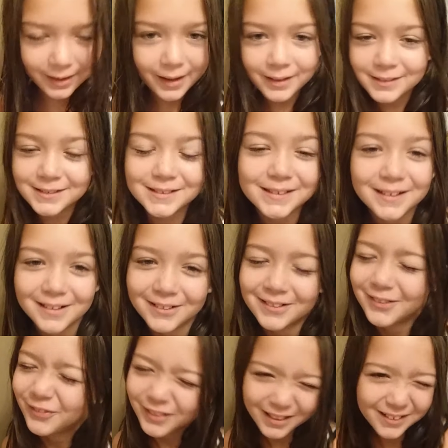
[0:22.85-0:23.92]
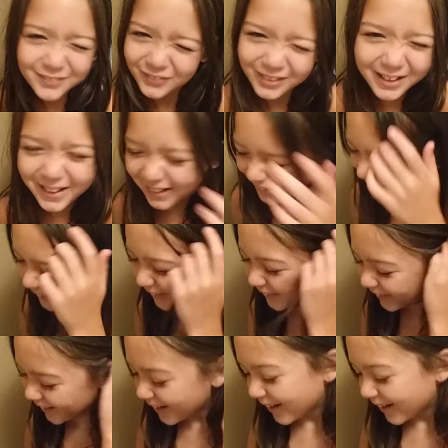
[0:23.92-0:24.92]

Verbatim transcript: NC35. I don't know.